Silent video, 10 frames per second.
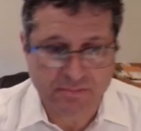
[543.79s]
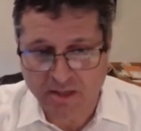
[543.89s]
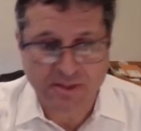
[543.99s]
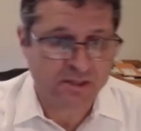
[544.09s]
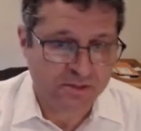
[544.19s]

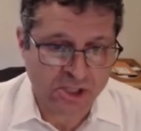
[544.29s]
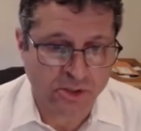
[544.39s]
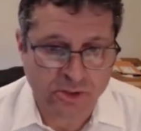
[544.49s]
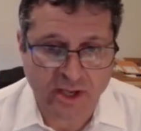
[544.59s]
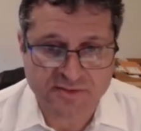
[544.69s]
Maybe
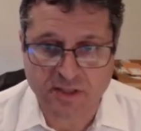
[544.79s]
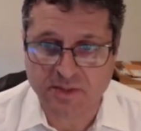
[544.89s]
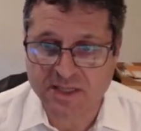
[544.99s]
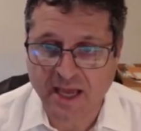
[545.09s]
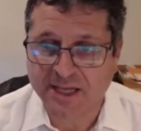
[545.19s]
you have some
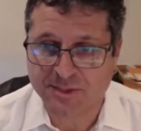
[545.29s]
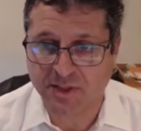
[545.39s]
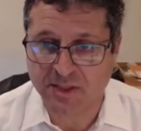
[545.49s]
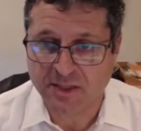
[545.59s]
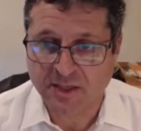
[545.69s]
attachment